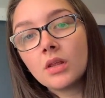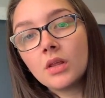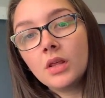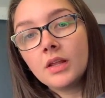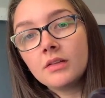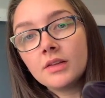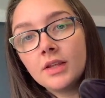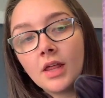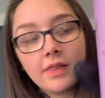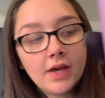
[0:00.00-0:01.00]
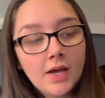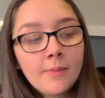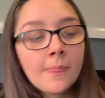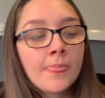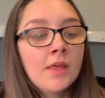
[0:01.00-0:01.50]
You can see that there.
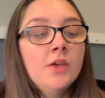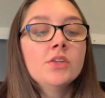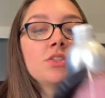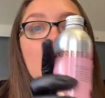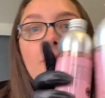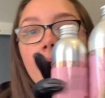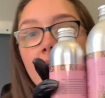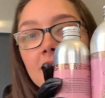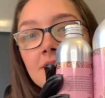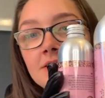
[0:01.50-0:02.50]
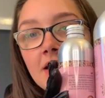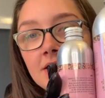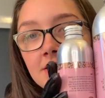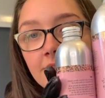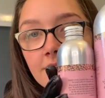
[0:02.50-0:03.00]
So here's the
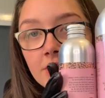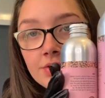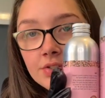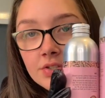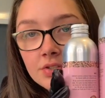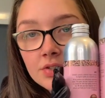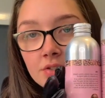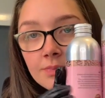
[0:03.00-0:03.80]
size difference